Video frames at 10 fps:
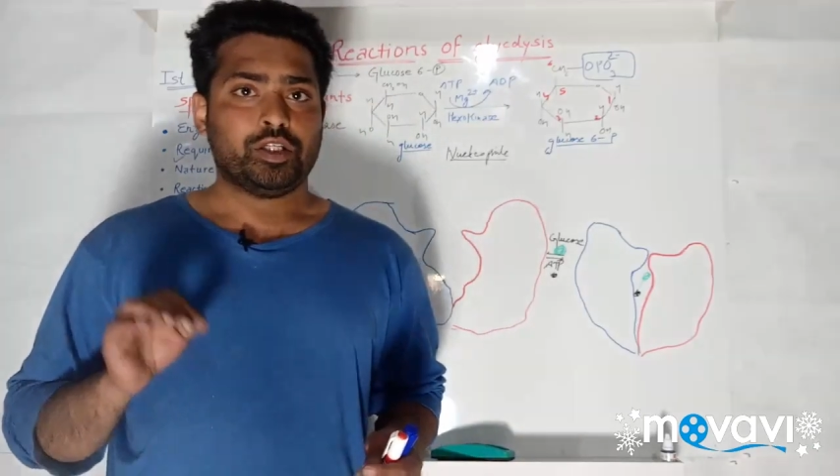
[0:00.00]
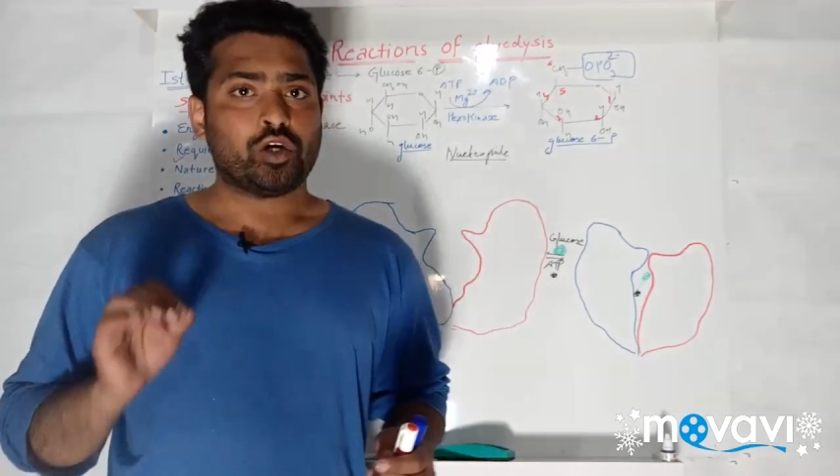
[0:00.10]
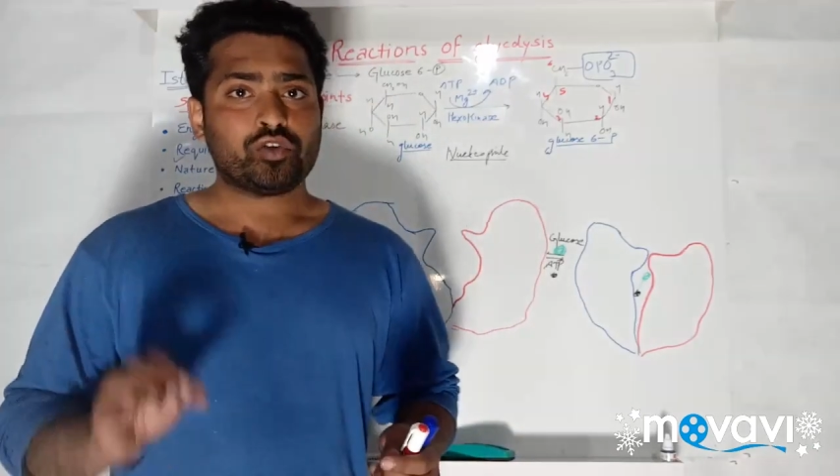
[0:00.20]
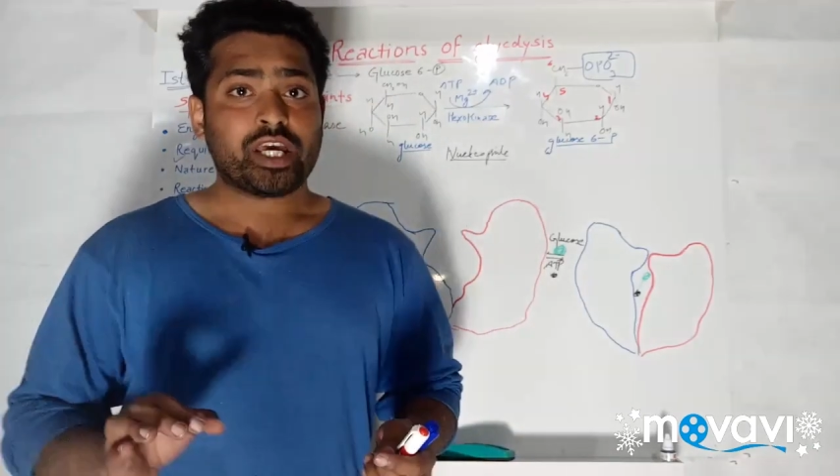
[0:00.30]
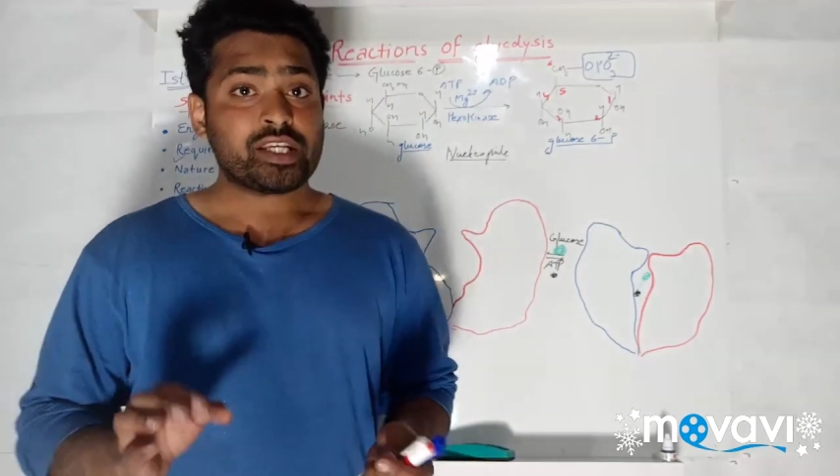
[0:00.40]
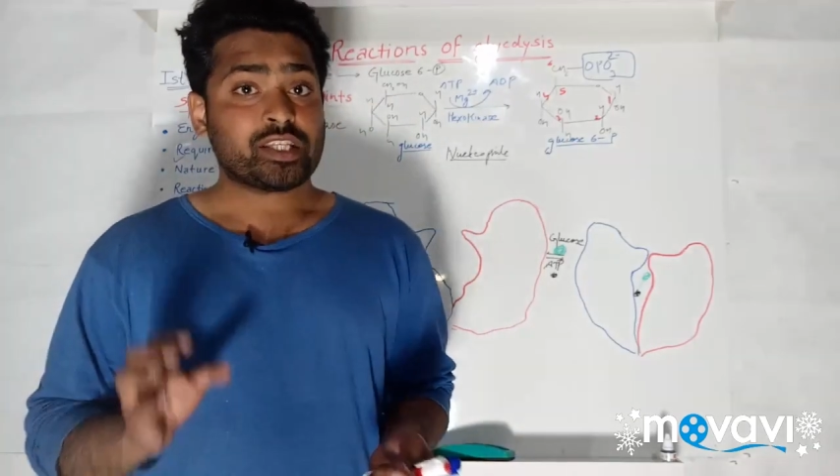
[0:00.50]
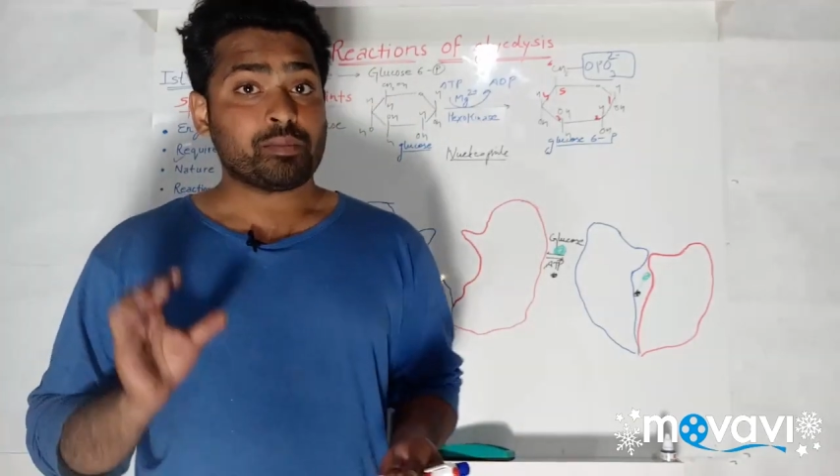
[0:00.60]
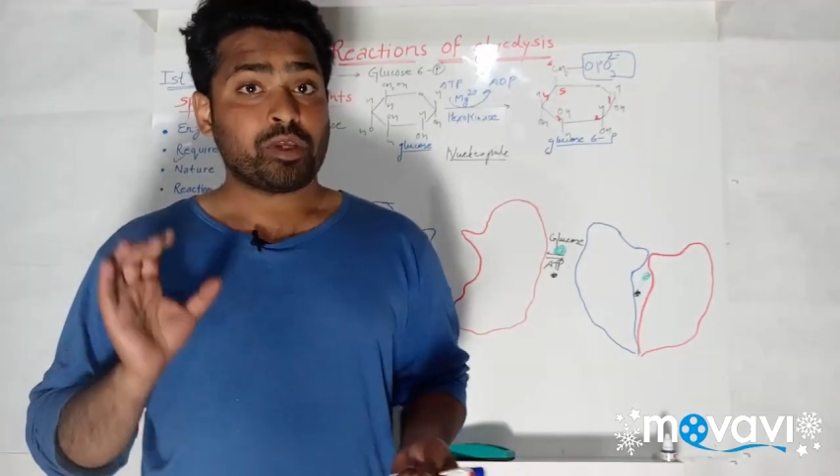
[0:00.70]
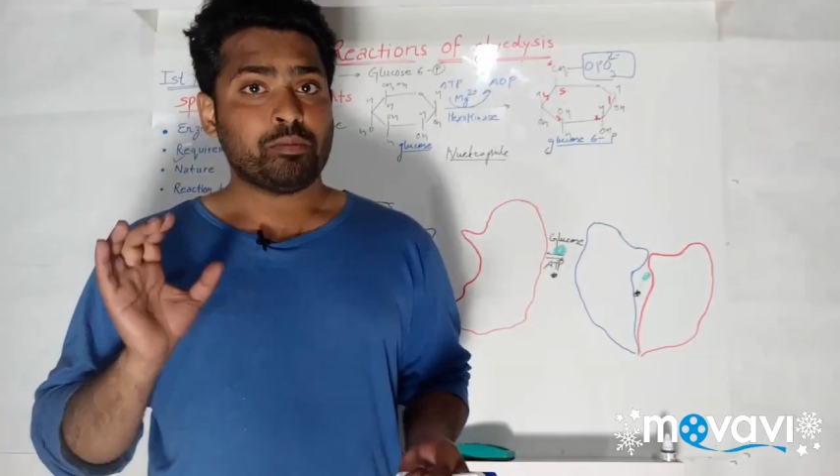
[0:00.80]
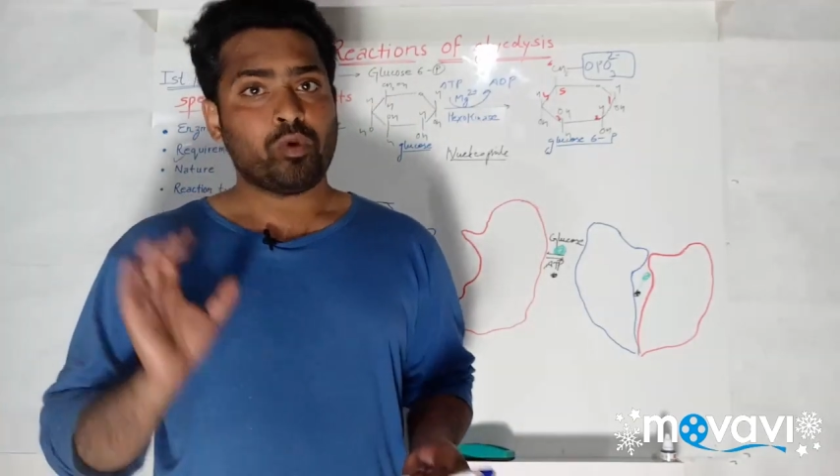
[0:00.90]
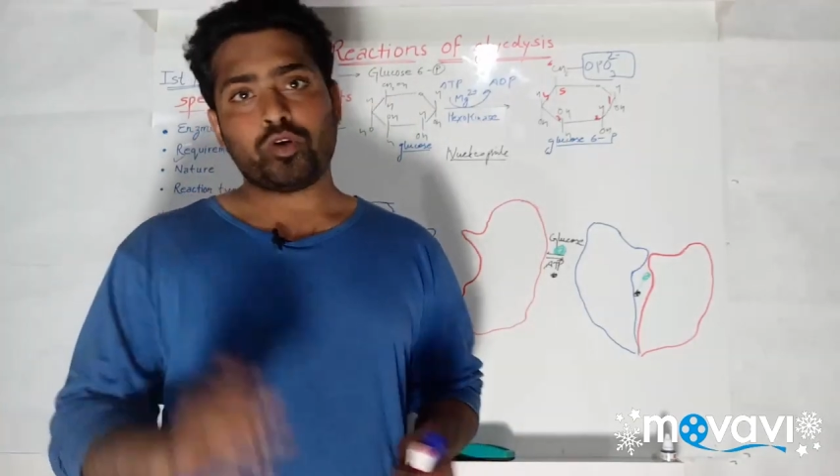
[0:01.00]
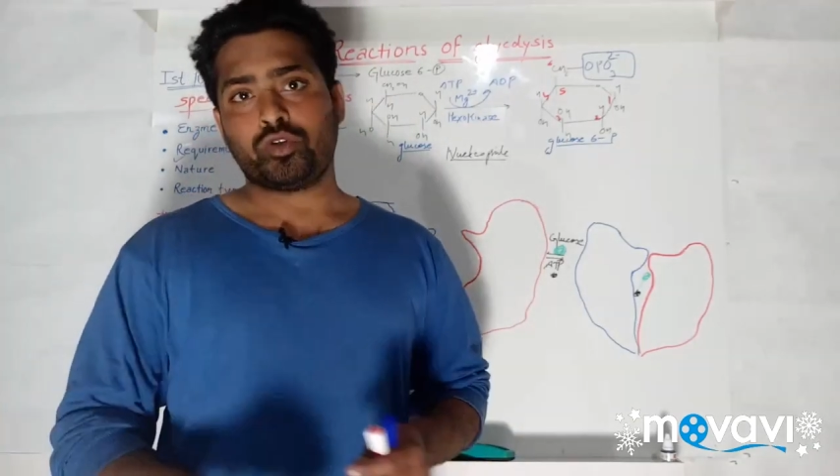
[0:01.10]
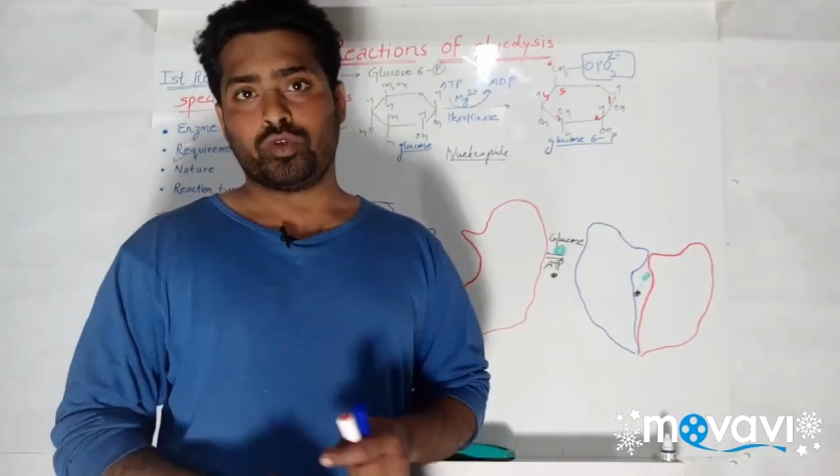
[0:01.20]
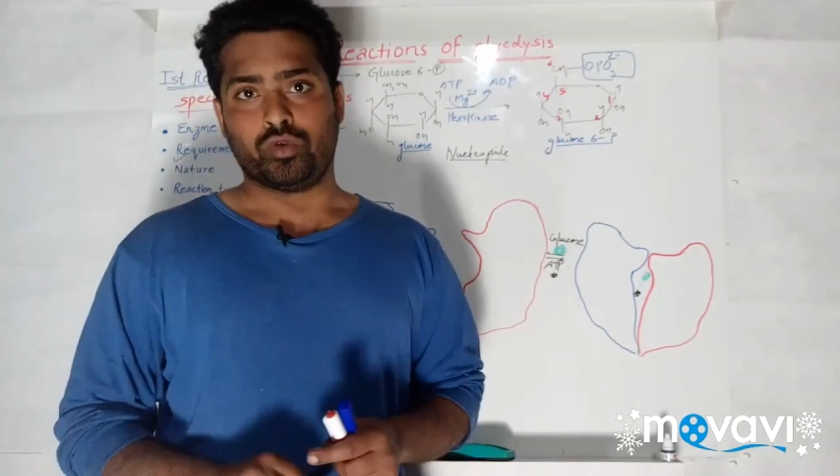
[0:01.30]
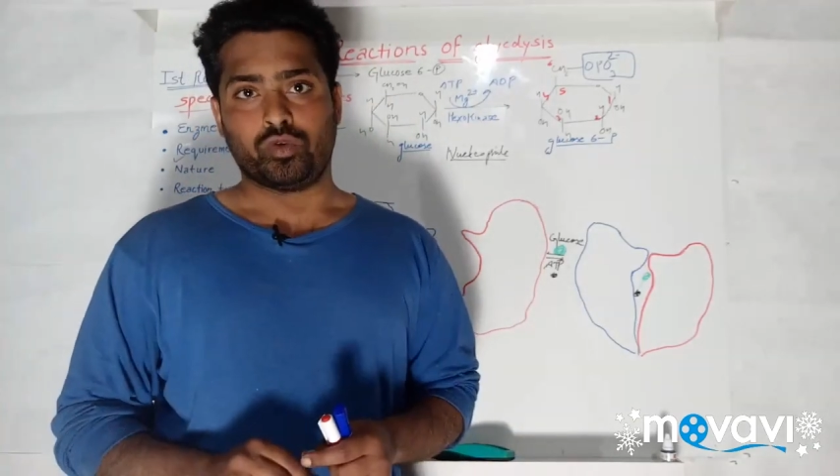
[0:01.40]
Now there is something
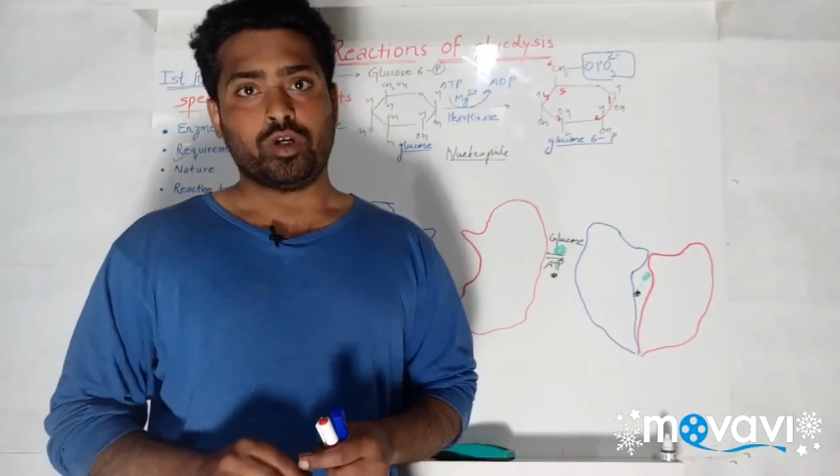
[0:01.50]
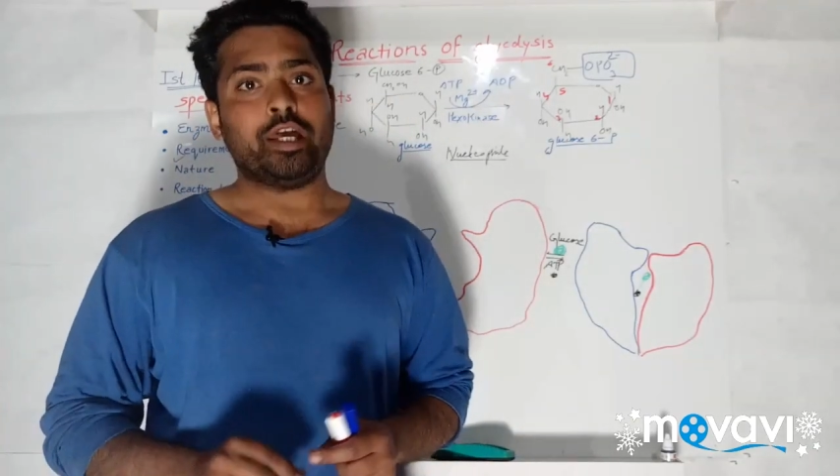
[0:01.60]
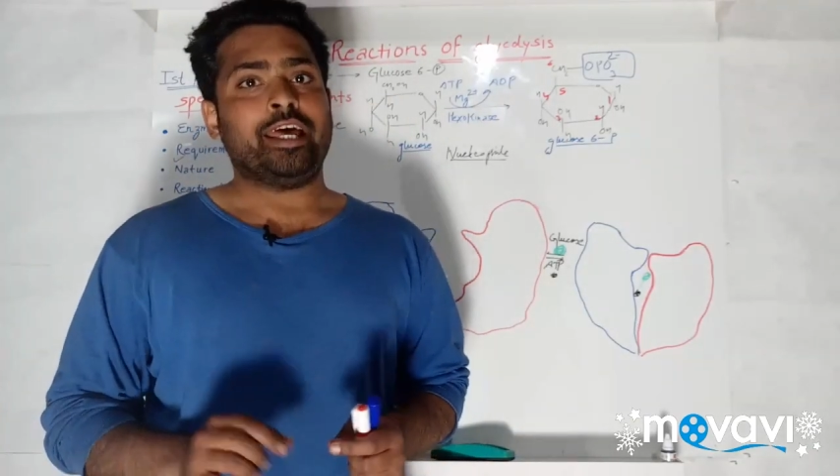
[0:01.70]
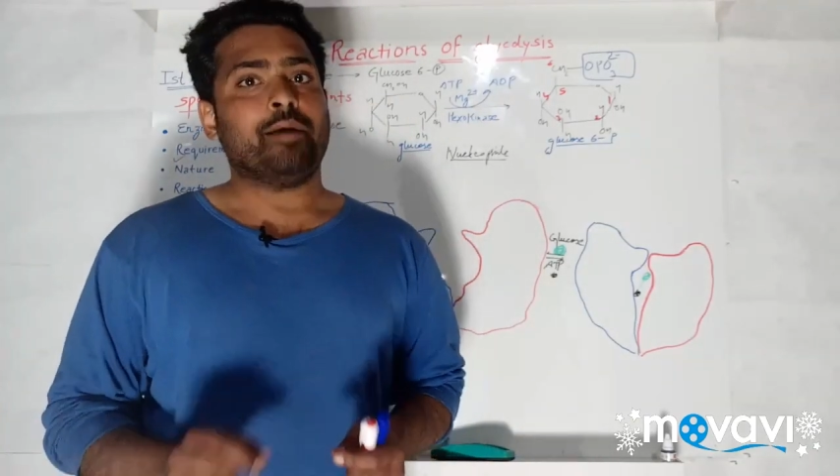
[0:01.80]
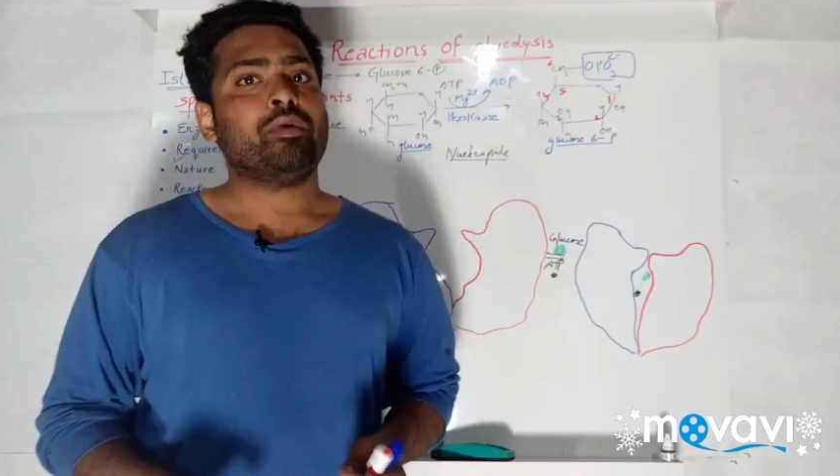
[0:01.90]
more to know